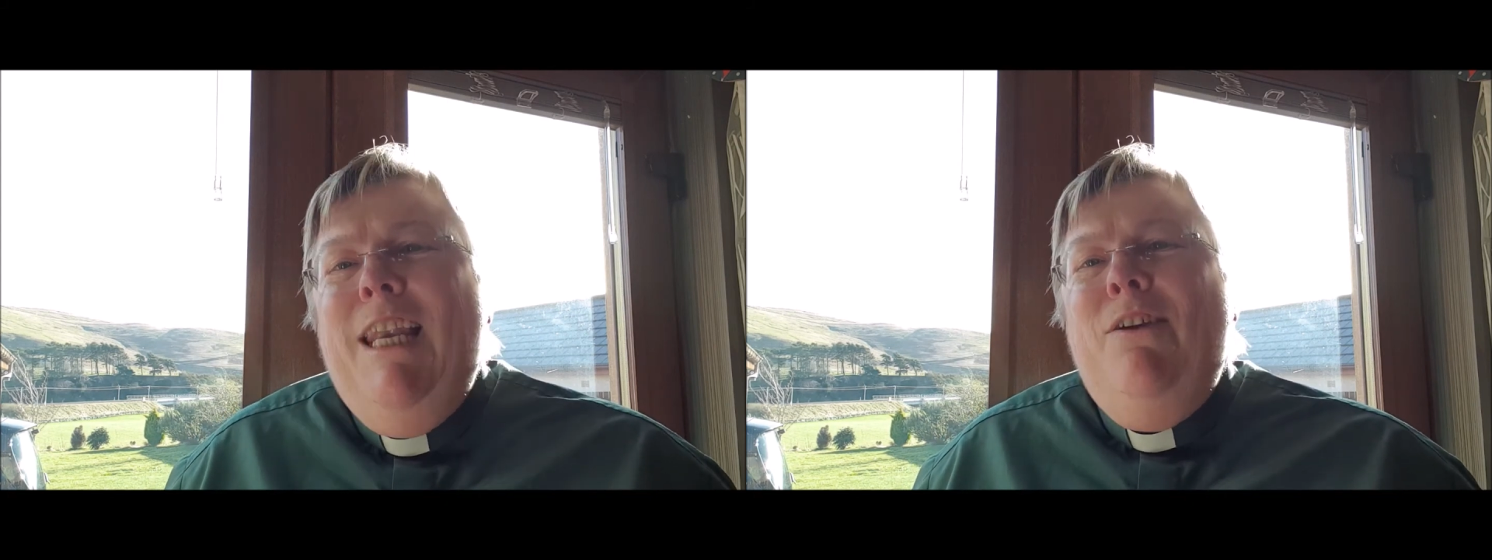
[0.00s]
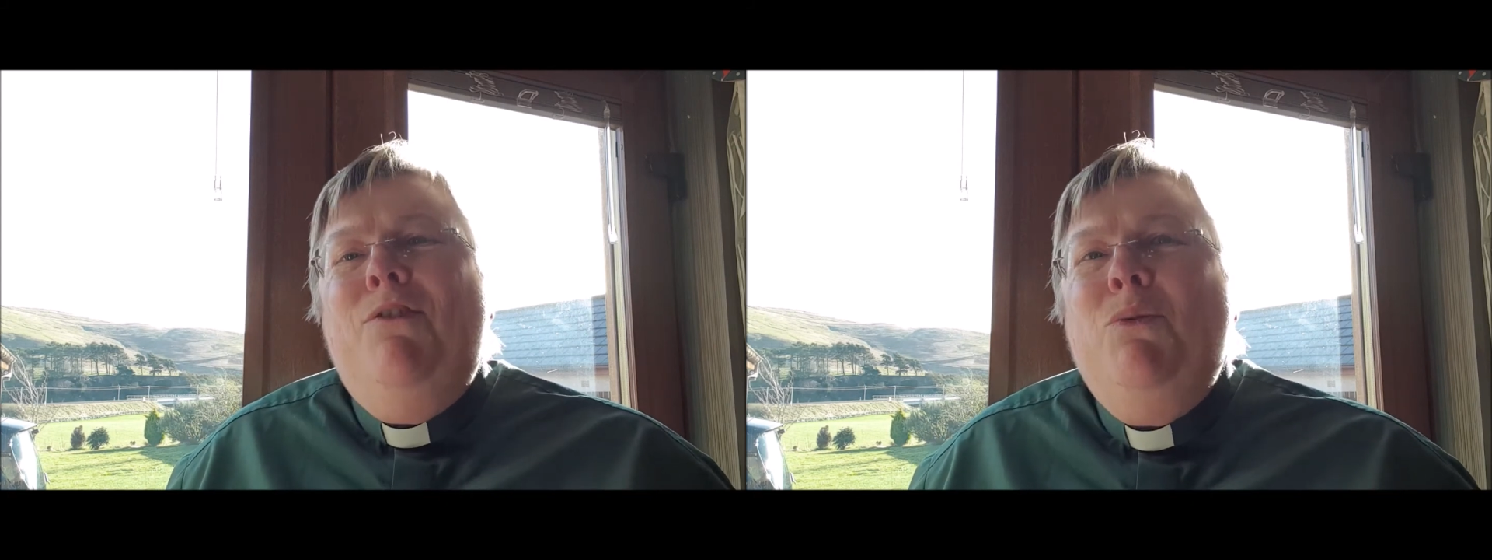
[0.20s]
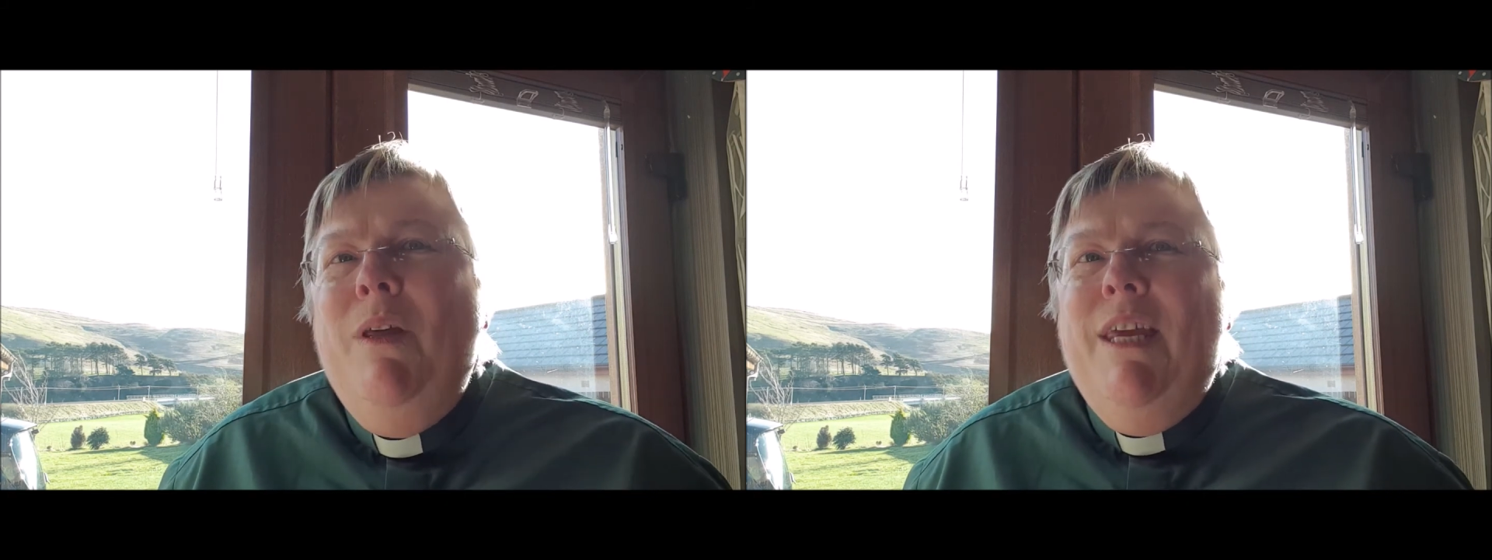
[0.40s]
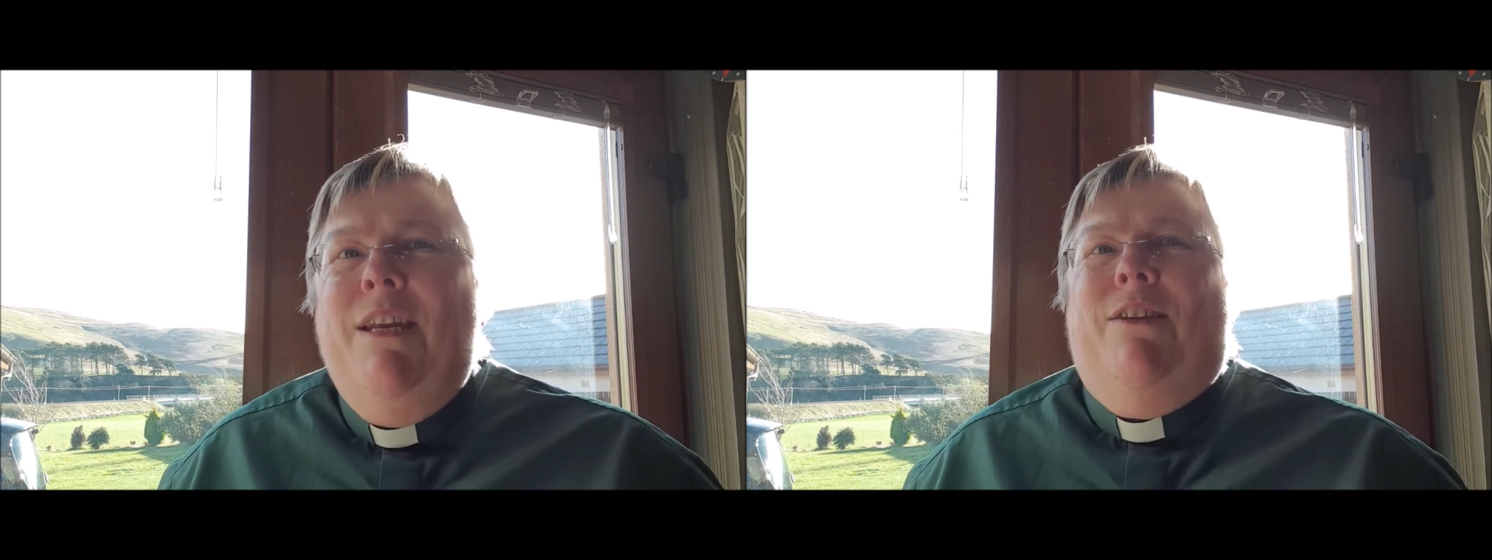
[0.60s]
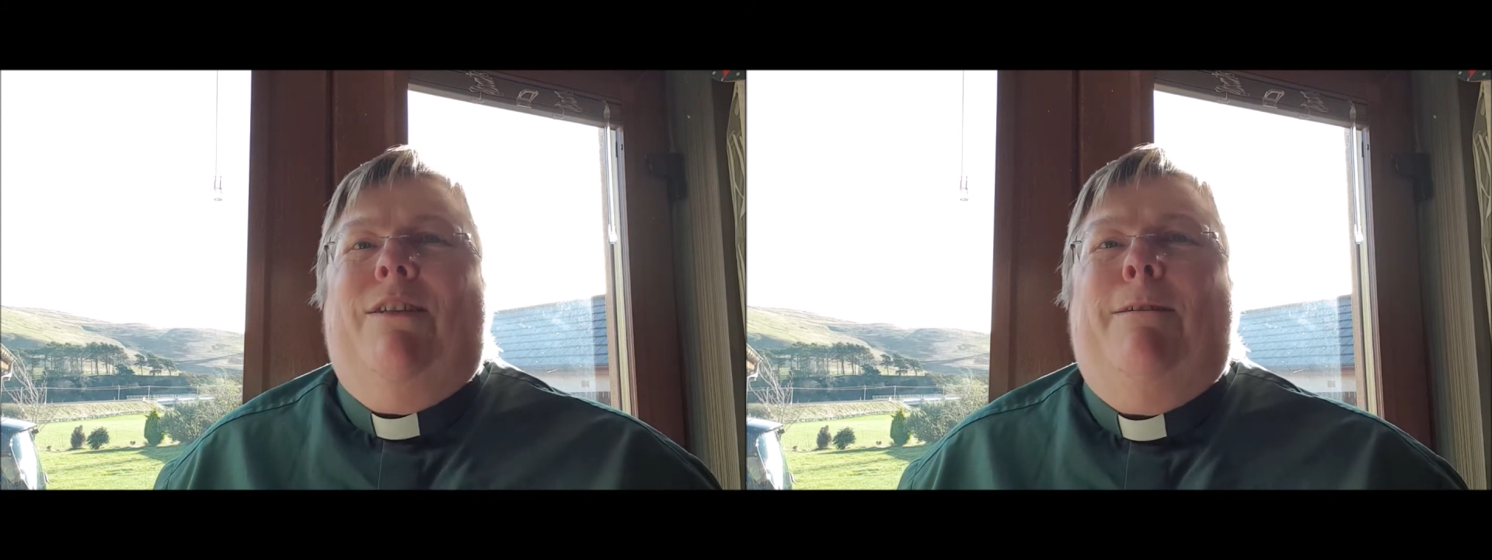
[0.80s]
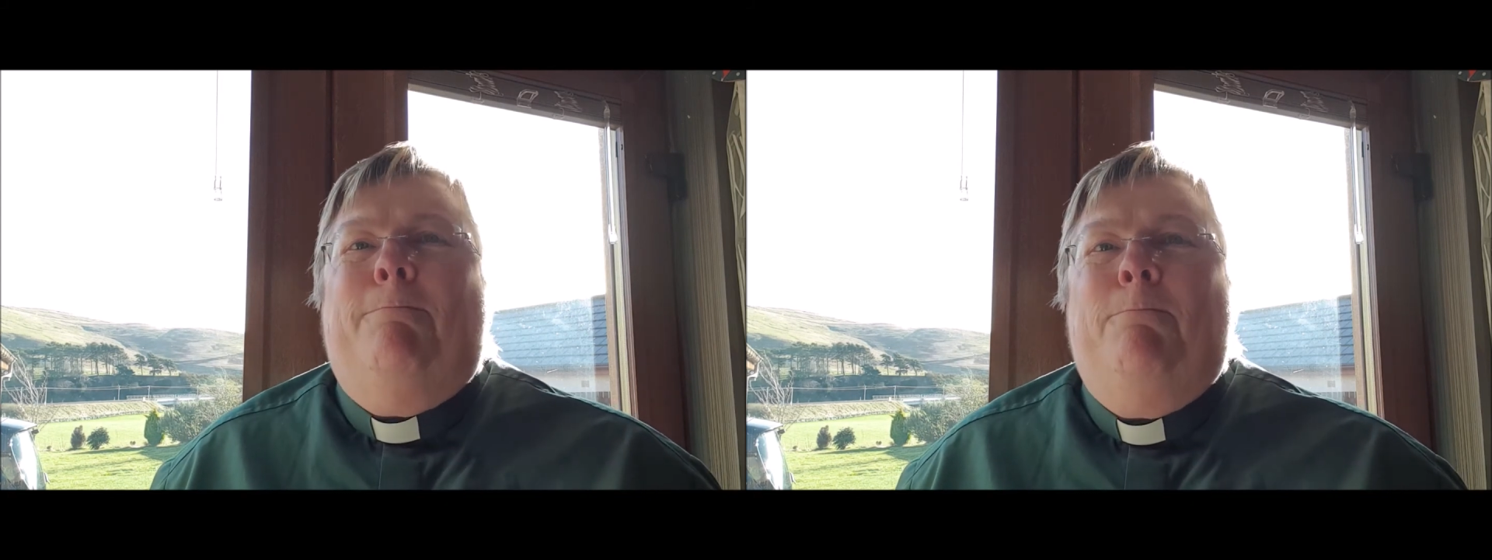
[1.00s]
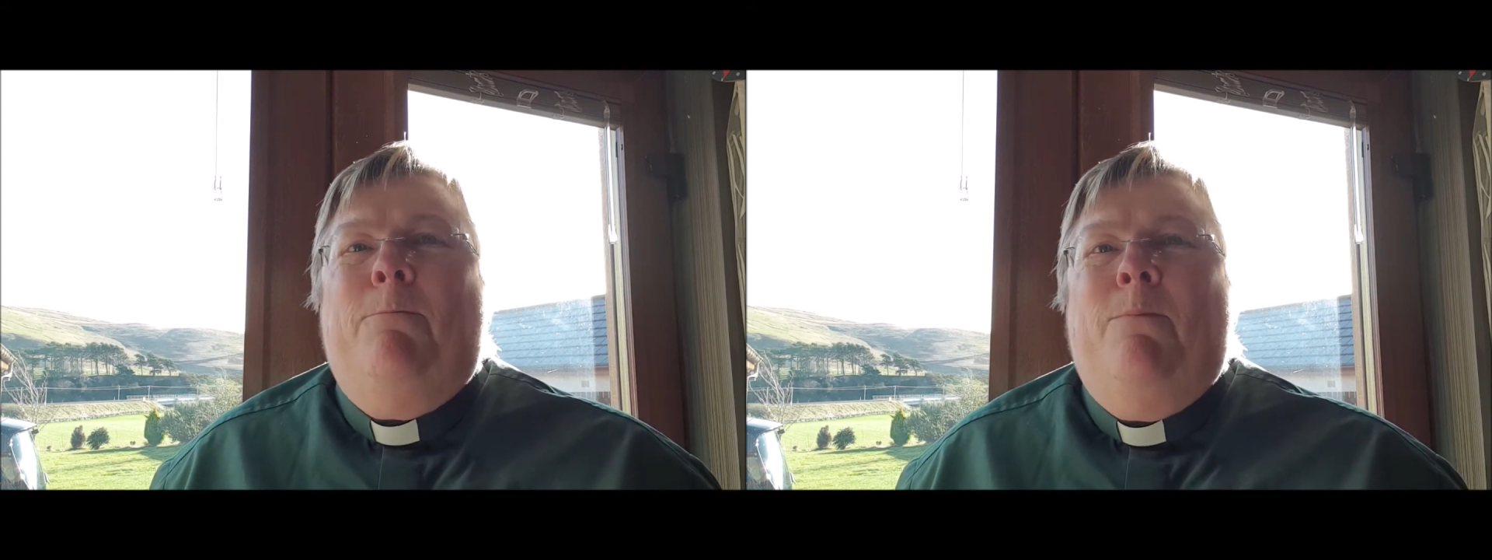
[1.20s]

lives within us.